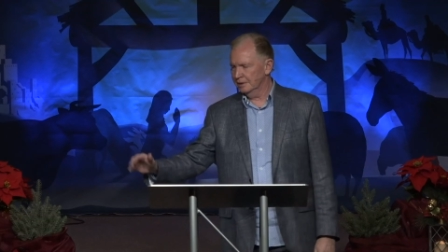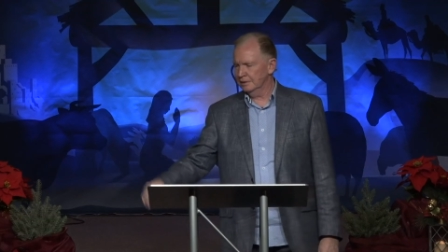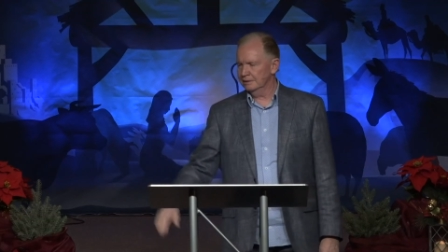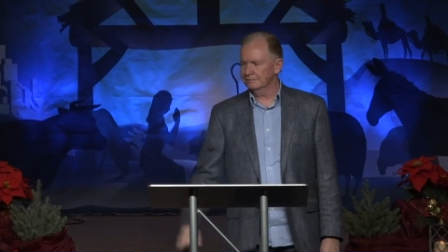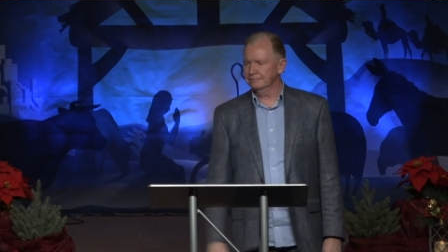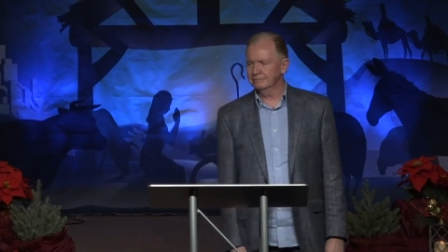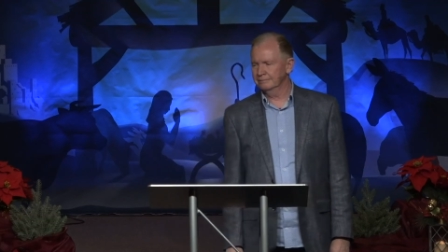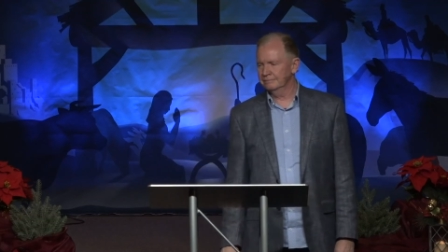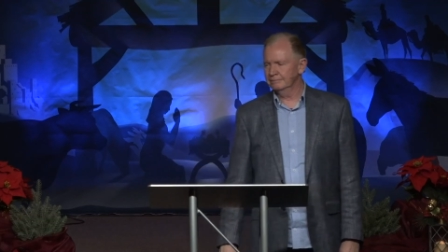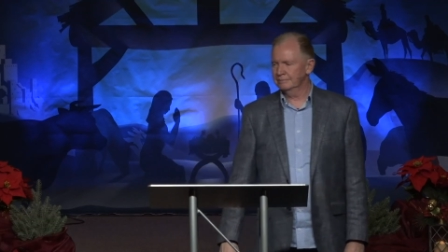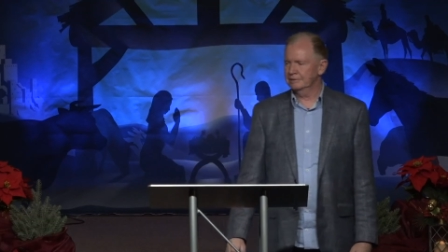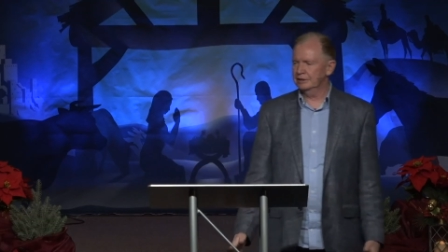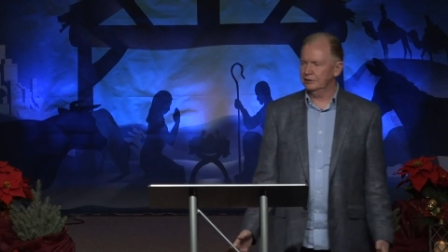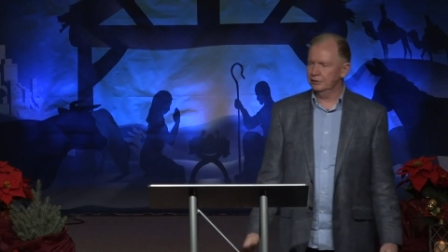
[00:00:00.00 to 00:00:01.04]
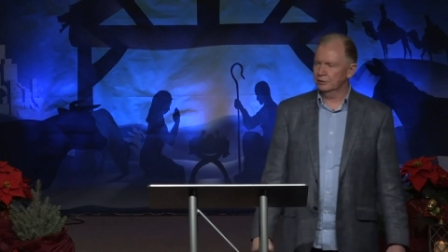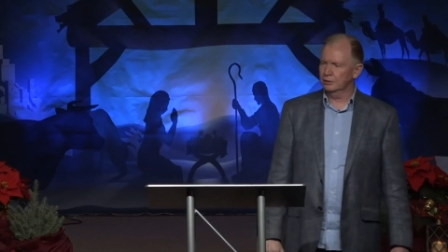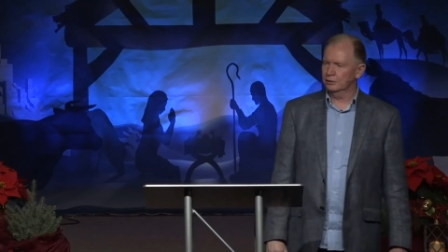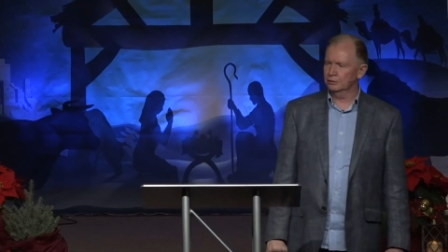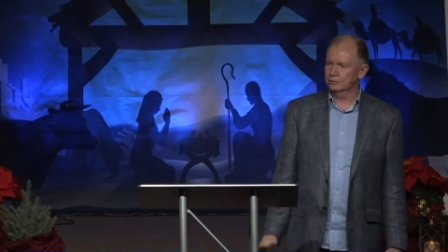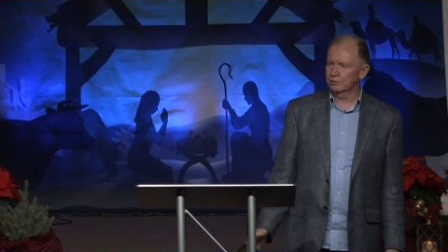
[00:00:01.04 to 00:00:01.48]
a 10 year
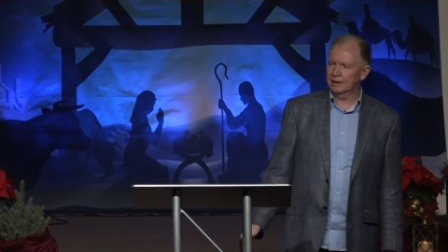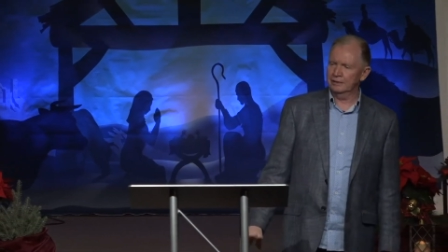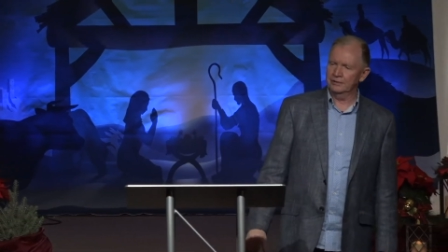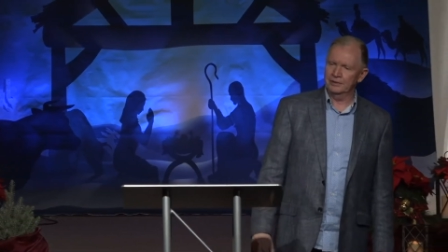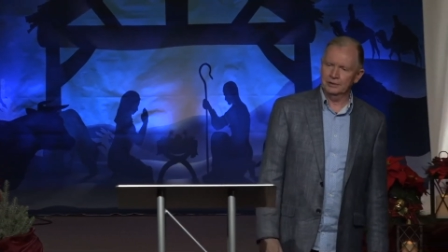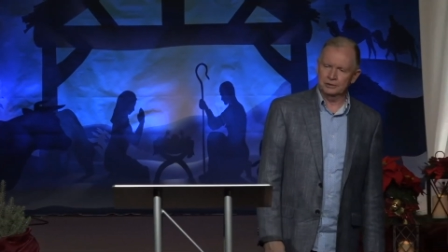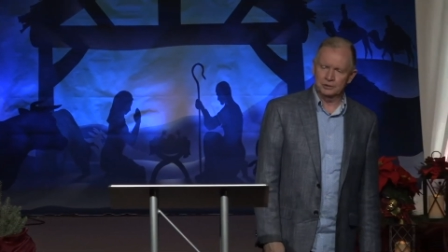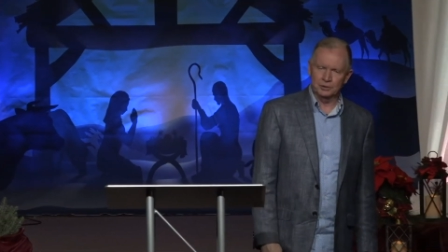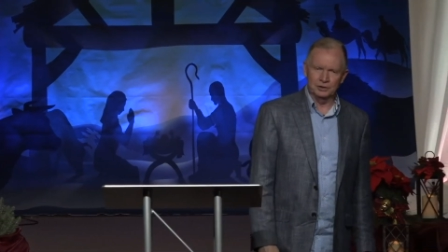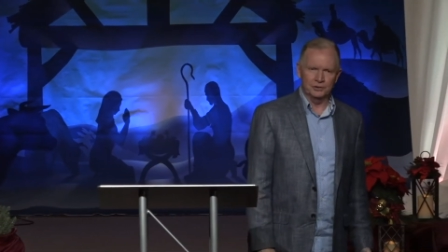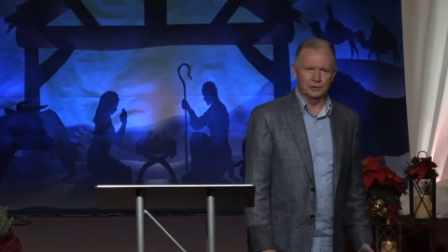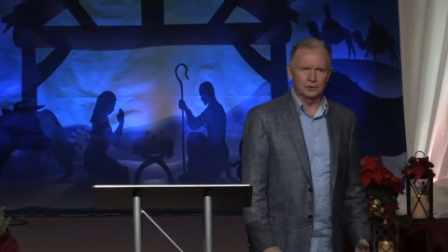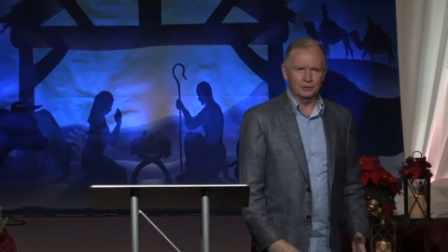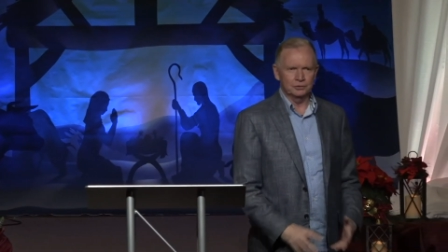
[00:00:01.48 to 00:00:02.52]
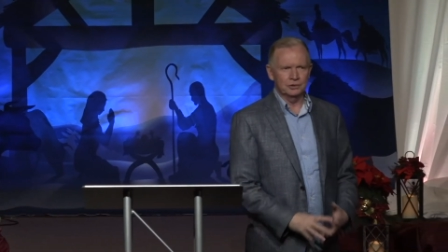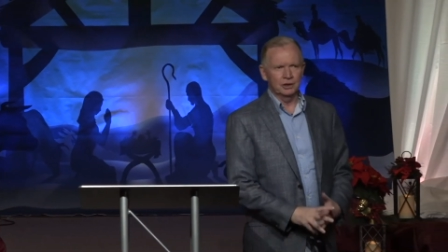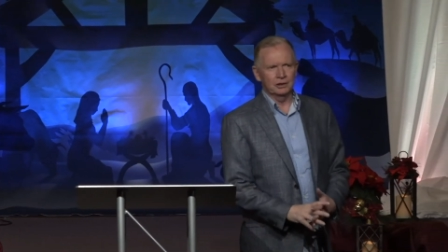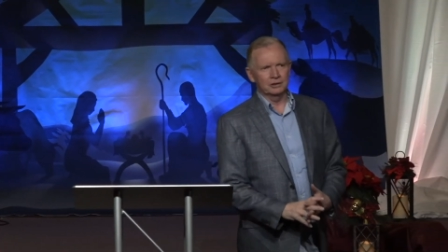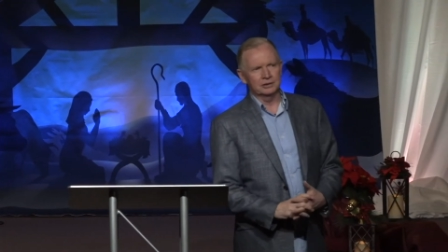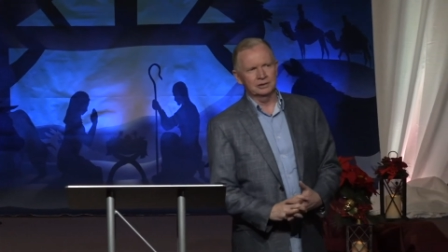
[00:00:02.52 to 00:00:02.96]
old around there, 12 year old
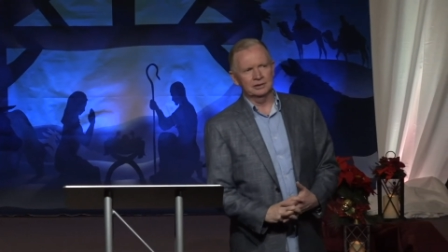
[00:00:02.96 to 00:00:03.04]
daughter.